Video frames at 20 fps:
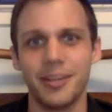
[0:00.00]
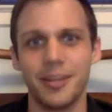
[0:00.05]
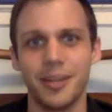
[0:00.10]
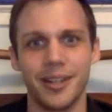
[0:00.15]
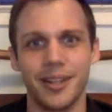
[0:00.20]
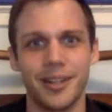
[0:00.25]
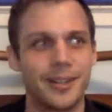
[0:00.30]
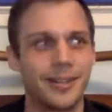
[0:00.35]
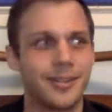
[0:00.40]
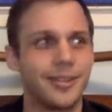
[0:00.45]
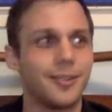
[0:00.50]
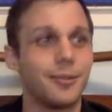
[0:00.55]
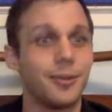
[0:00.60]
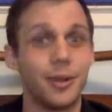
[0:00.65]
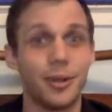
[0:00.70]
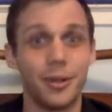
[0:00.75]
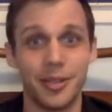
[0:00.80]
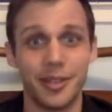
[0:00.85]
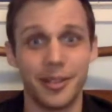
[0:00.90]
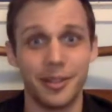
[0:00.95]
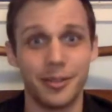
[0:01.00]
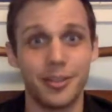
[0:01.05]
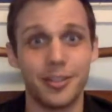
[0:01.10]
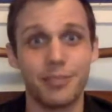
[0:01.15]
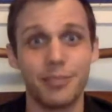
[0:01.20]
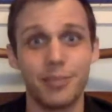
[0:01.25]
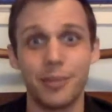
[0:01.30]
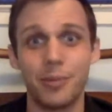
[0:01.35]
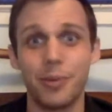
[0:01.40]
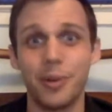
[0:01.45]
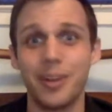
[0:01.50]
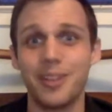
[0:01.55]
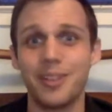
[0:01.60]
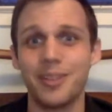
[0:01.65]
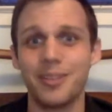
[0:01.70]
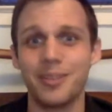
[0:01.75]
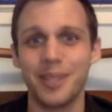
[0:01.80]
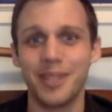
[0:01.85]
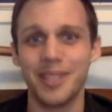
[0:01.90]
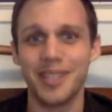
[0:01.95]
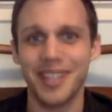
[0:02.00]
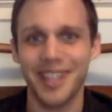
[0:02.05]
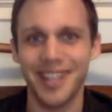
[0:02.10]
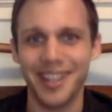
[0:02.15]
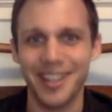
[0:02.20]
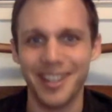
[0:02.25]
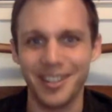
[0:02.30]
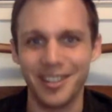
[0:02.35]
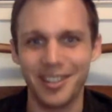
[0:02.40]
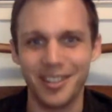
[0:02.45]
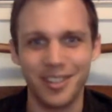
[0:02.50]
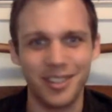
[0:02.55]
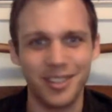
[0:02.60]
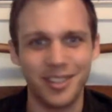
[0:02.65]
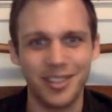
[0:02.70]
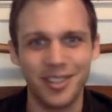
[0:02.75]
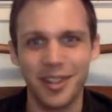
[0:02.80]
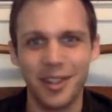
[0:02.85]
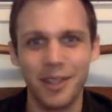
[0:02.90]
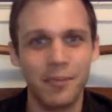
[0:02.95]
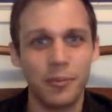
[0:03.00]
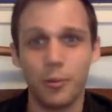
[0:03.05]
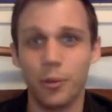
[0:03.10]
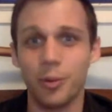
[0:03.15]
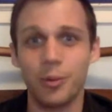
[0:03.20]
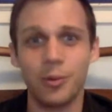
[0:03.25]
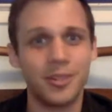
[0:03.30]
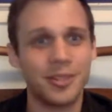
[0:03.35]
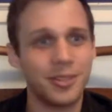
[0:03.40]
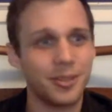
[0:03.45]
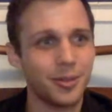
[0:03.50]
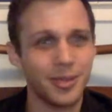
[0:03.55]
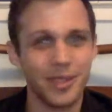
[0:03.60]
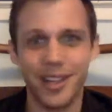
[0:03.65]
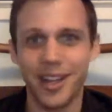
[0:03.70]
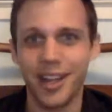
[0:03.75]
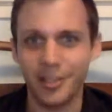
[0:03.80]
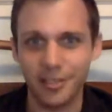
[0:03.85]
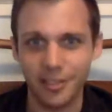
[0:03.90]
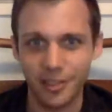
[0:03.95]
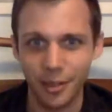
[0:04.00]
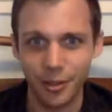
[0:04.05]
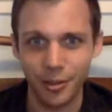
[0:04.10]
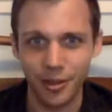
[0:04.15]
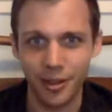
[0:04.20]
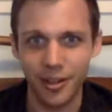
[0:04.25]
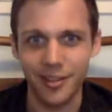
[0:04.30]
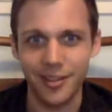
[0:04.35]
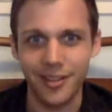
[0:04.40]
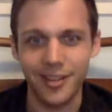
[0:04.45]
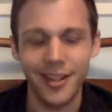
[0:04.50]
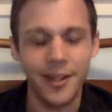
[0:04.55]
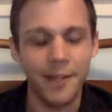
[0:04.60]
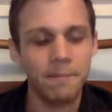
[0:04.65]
like well, then it'd just be way too much chaos because we wouldn't know what the heck's going on.